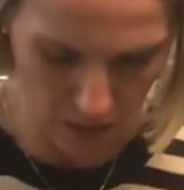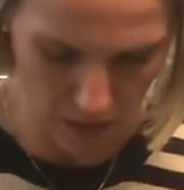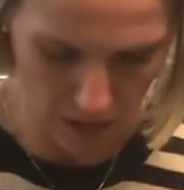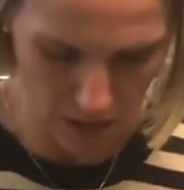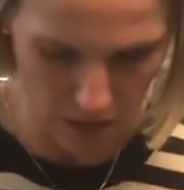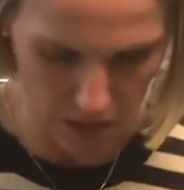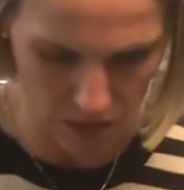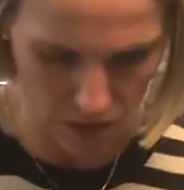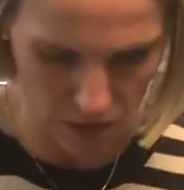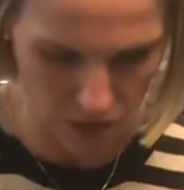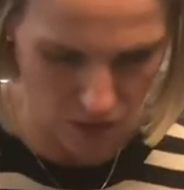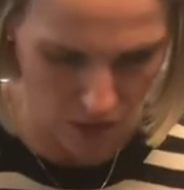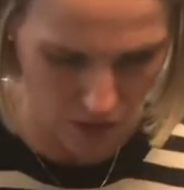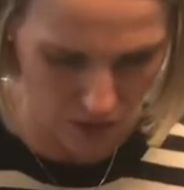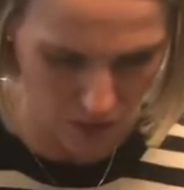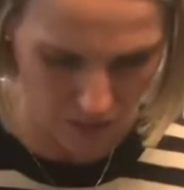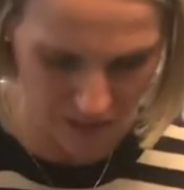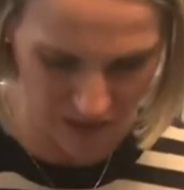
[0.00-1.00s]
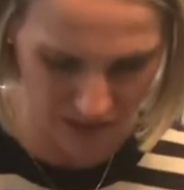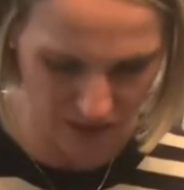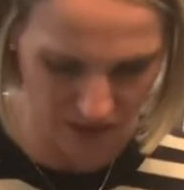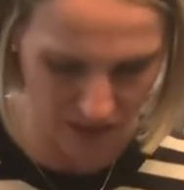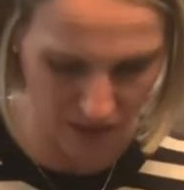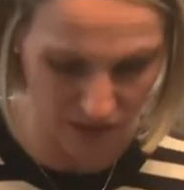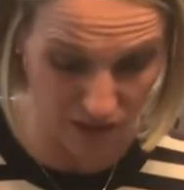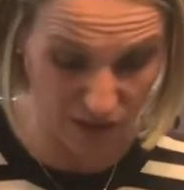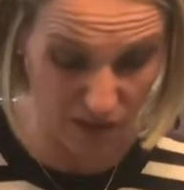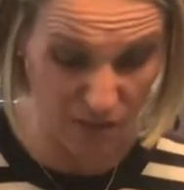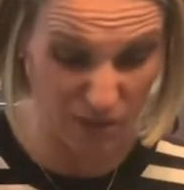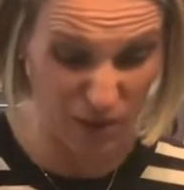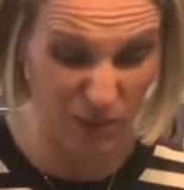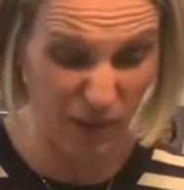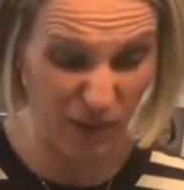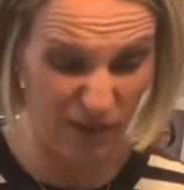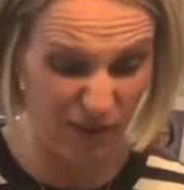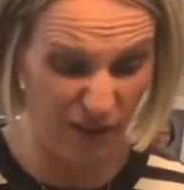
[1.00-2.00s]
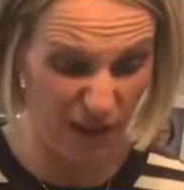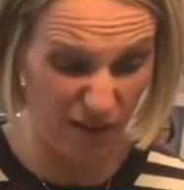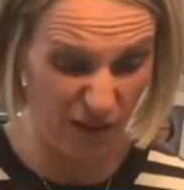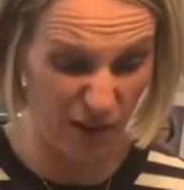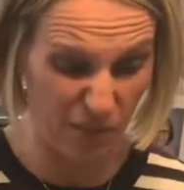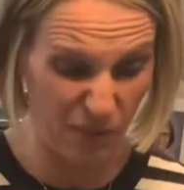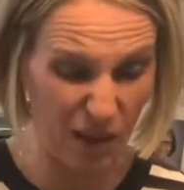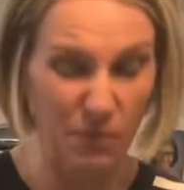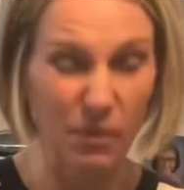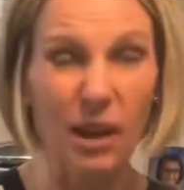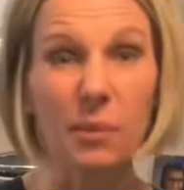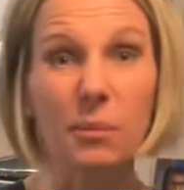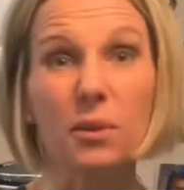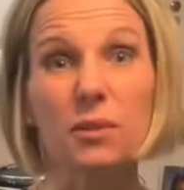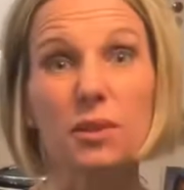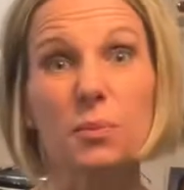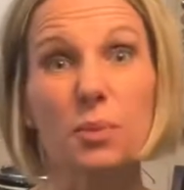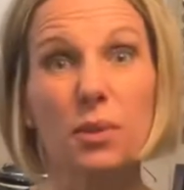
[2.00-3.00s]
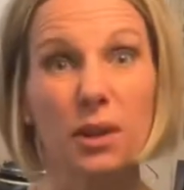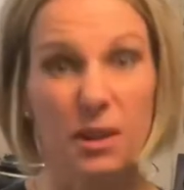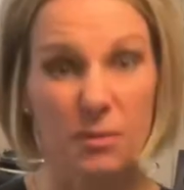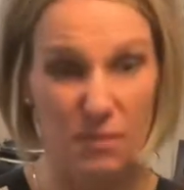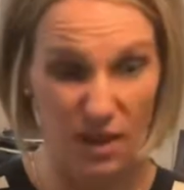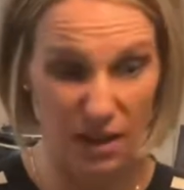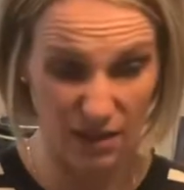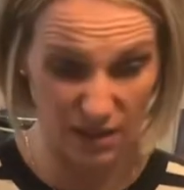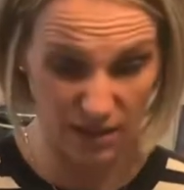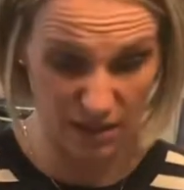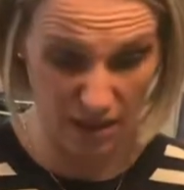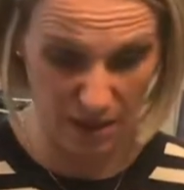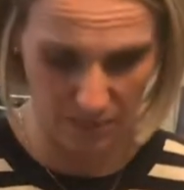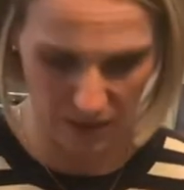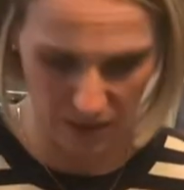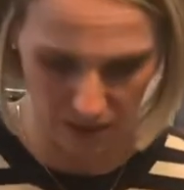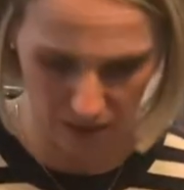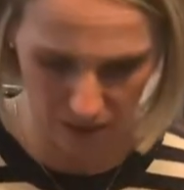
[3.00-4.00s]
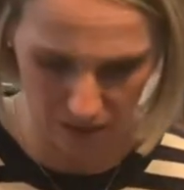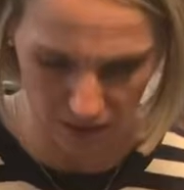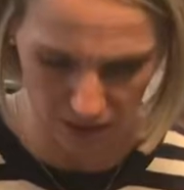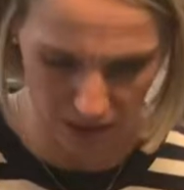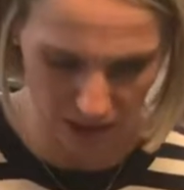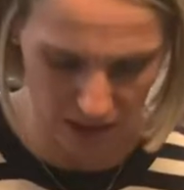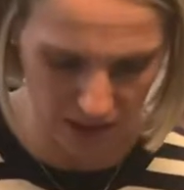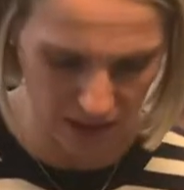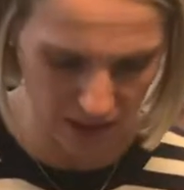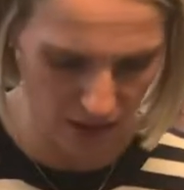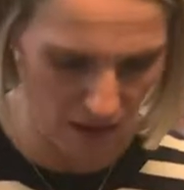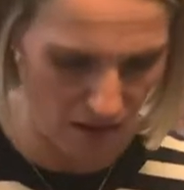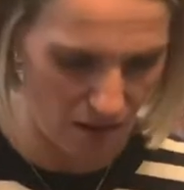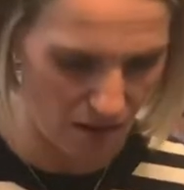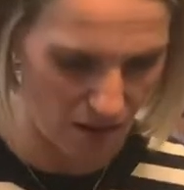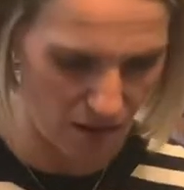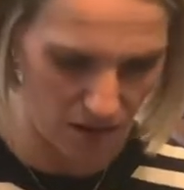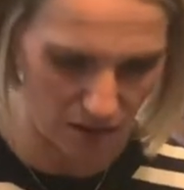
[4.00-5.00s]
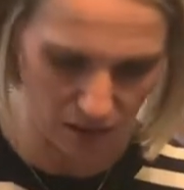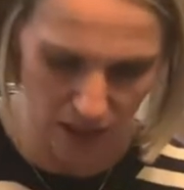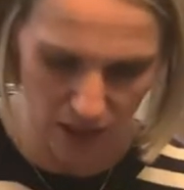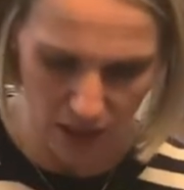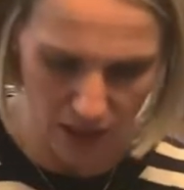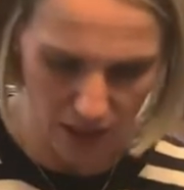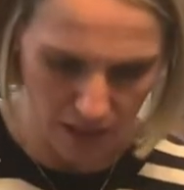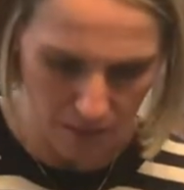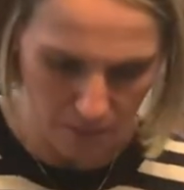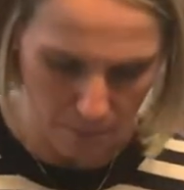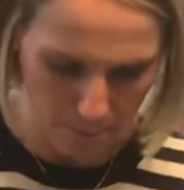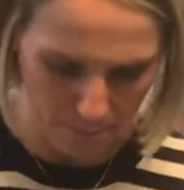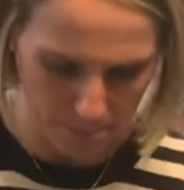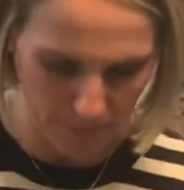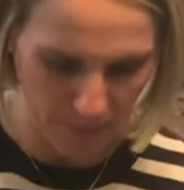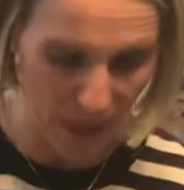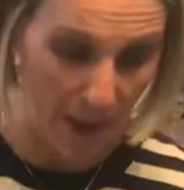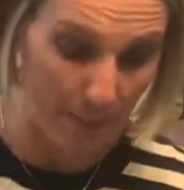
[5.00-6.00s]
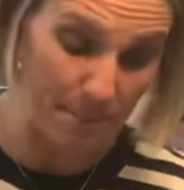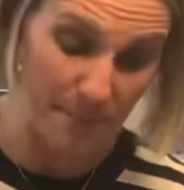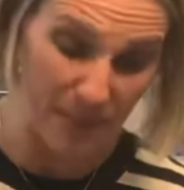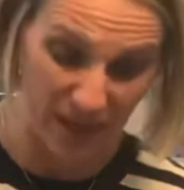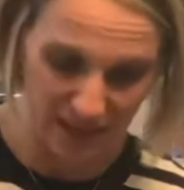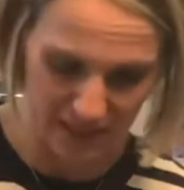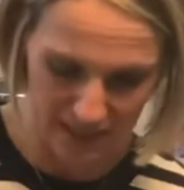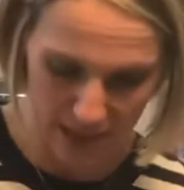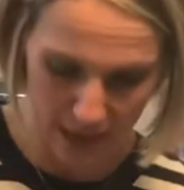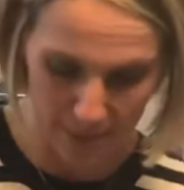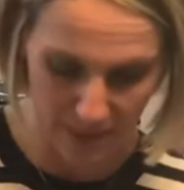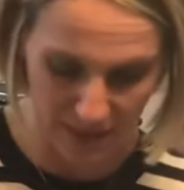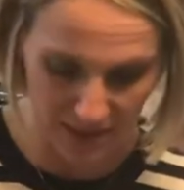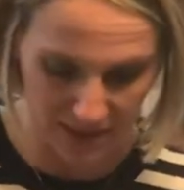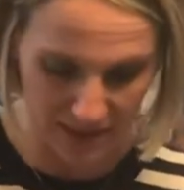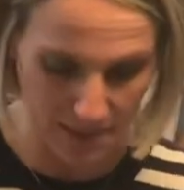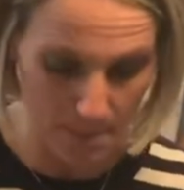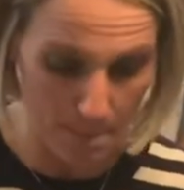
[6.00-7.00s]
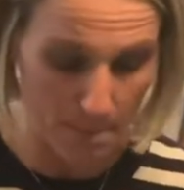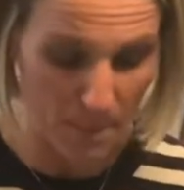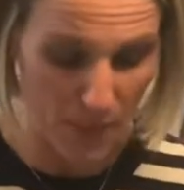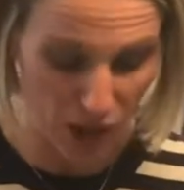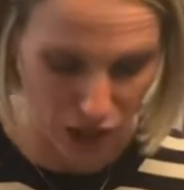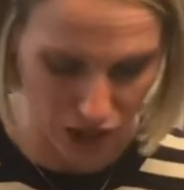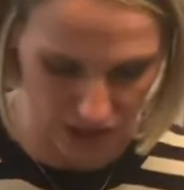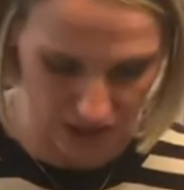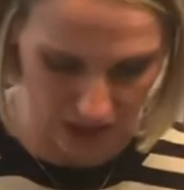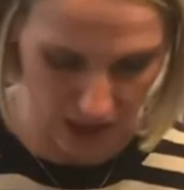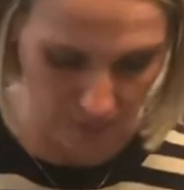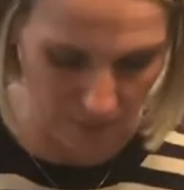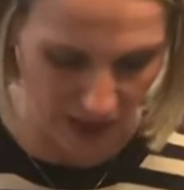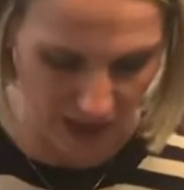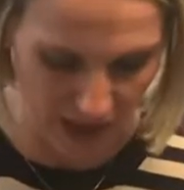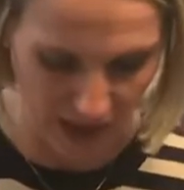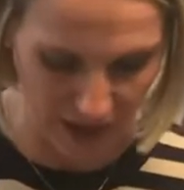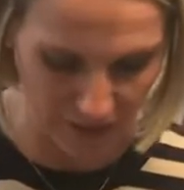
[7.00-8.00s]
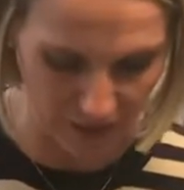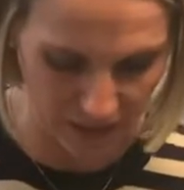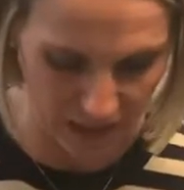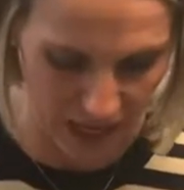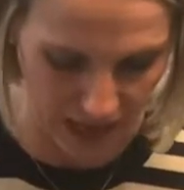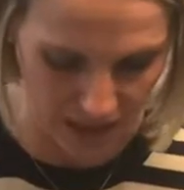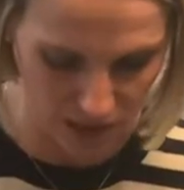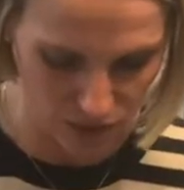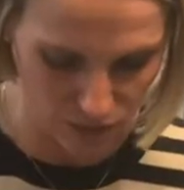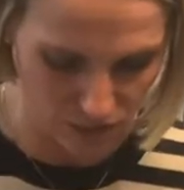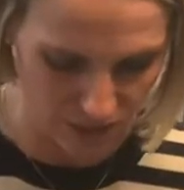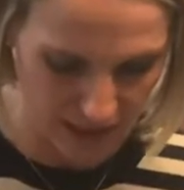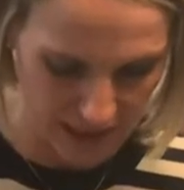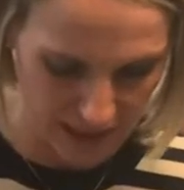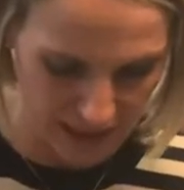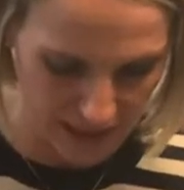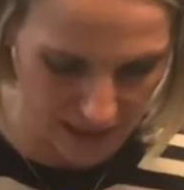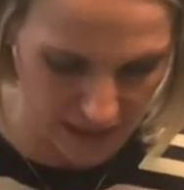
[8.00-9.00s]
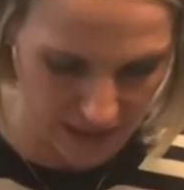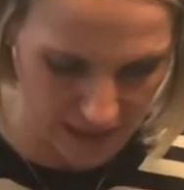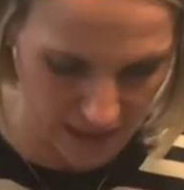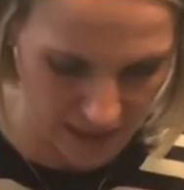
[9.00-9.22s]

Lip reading: the Psalms. The Psalms are my favorite. My Bible is pretty mixed up here. It's all not mixed up, it's marked up. I have lots of writings in